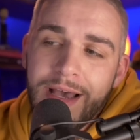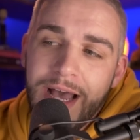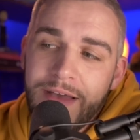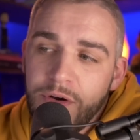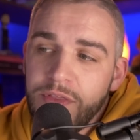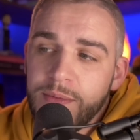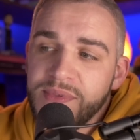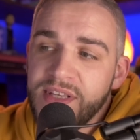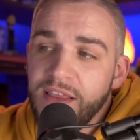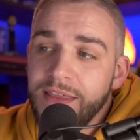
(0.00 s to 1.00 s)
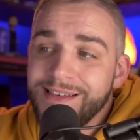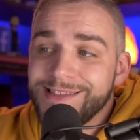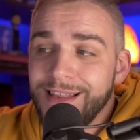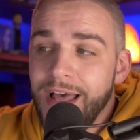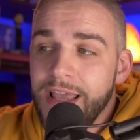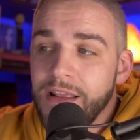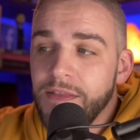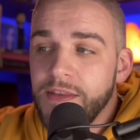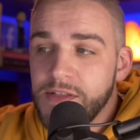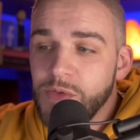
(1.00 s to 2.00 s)
I've heard them say things like,
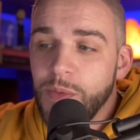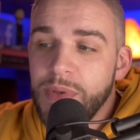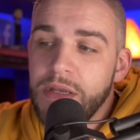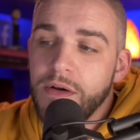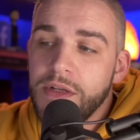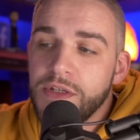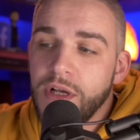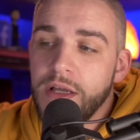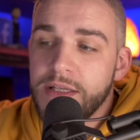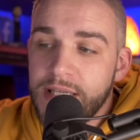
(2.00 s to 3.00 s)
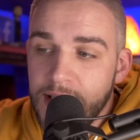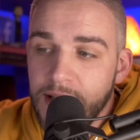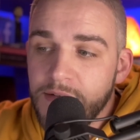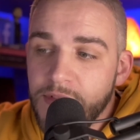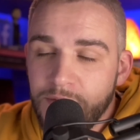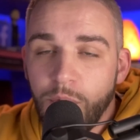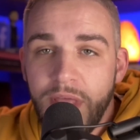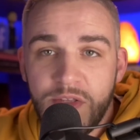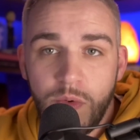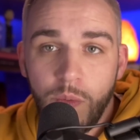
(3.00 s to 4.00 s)
"This is what Peter and John did, therefore
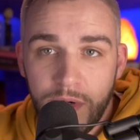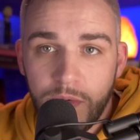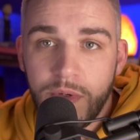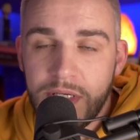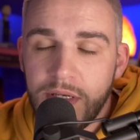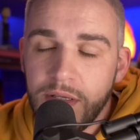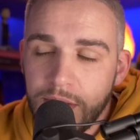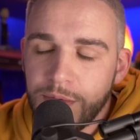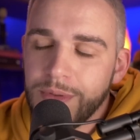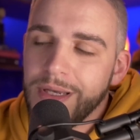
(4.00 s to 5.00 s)
that's what we're going to do."